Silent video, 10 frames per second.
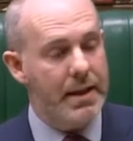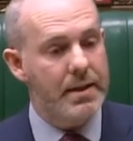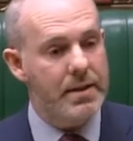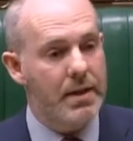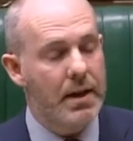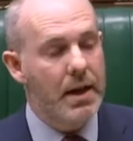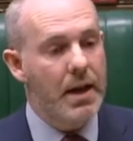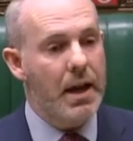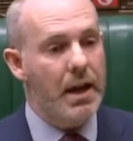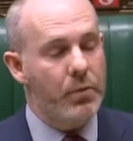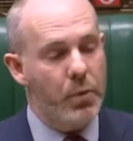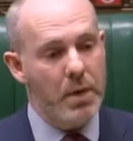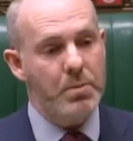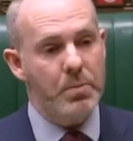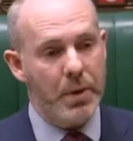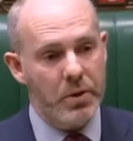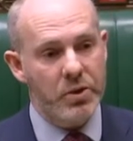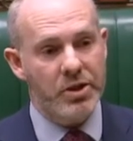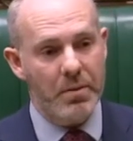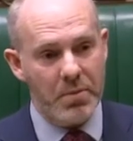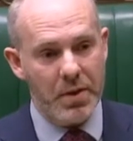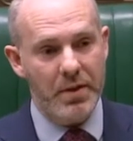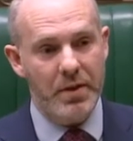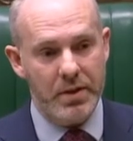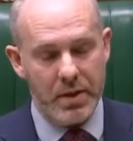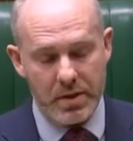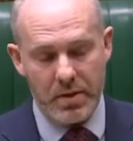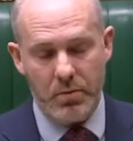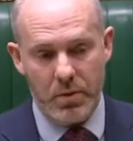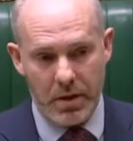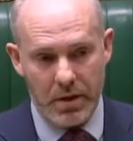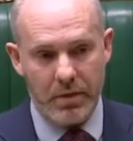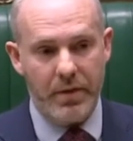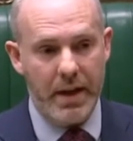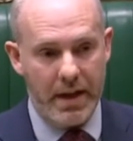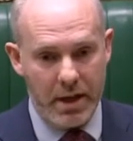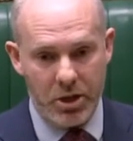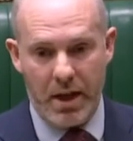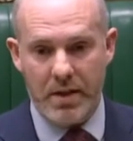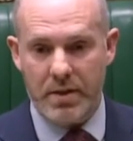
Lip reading: is, if we propose something that doesn't work for the NHS,